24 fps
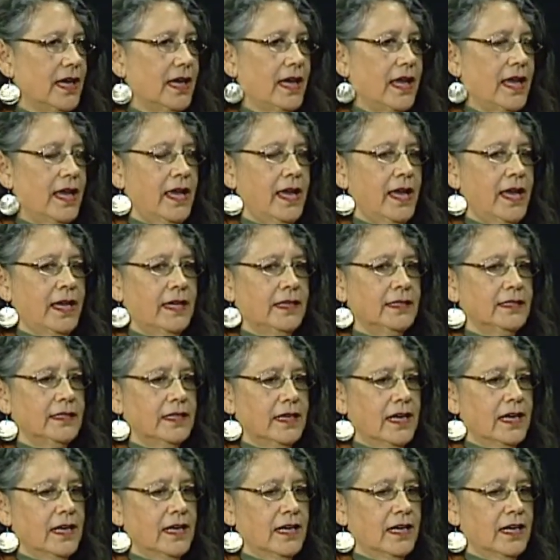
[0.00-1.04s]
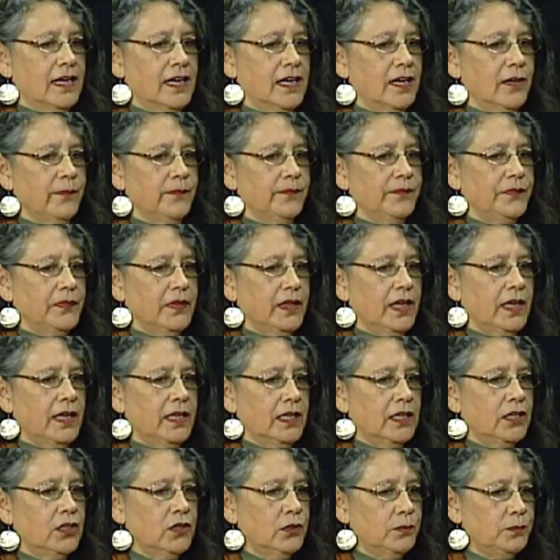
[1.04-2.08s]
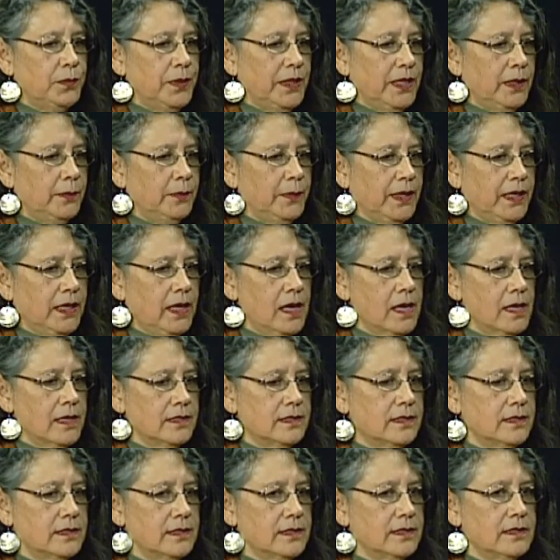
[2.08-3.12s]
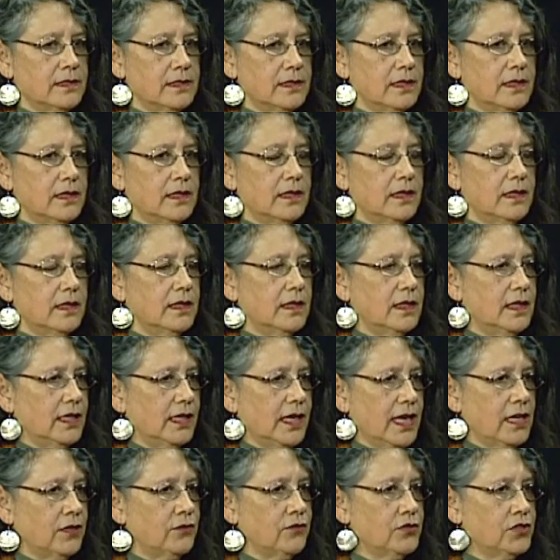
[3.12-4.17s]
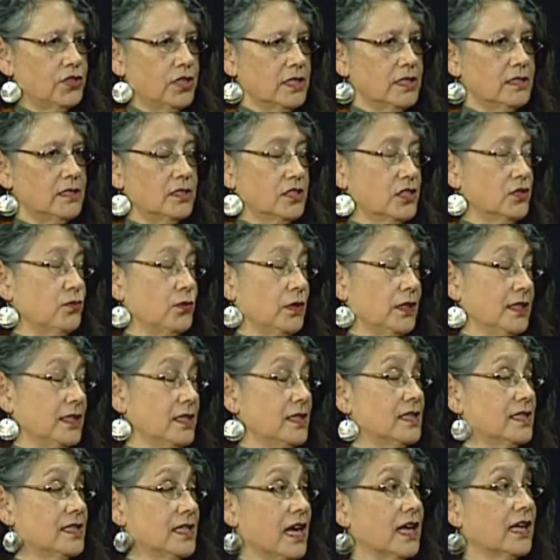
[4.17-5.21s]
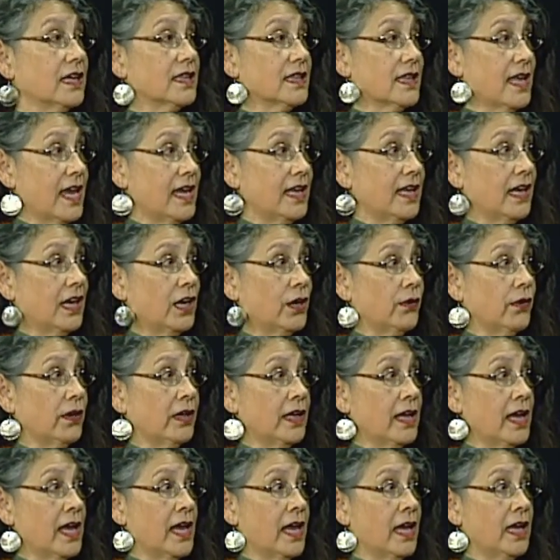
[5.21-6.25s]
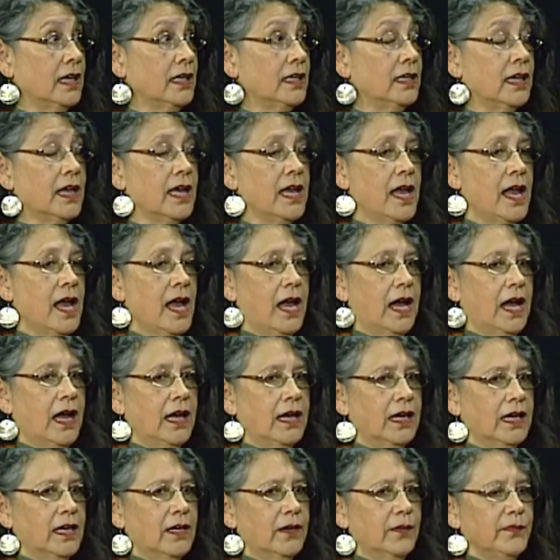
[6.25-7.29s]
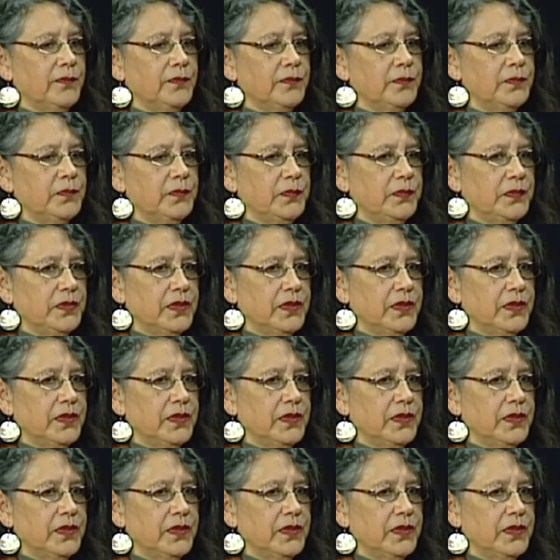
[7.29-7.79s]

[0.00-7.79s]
And, um, and it could be because the energy is just really stuck in that area. Mm -hmm. um,